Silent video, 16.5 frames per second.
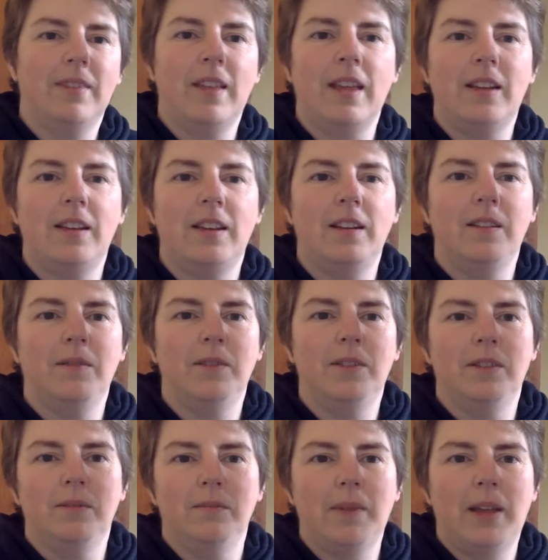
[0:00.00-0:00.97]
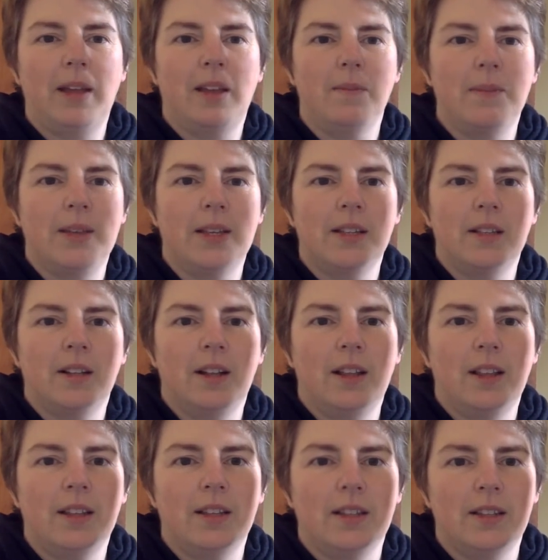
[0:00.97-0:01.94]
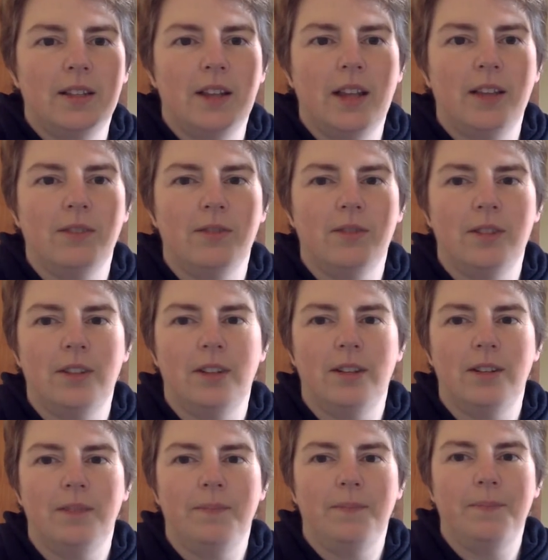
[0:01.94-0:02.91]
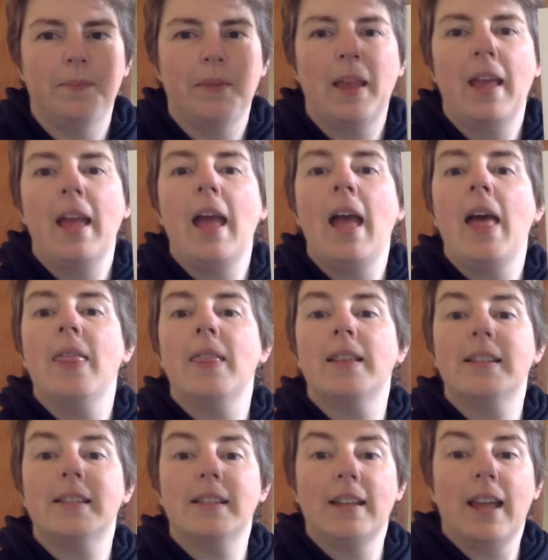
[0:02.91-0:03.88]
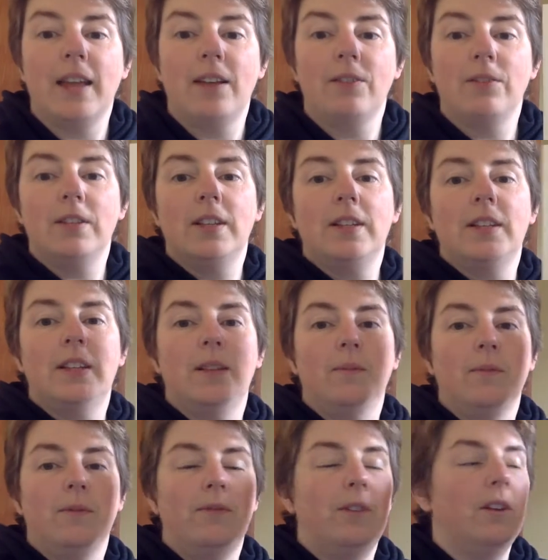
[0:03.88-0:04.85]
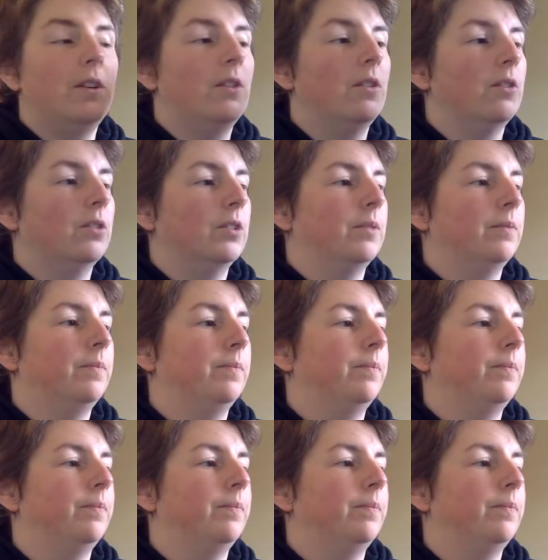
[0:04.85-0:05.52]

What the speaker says: They didn't make a mess like these snails did. The snails that Tim forgot.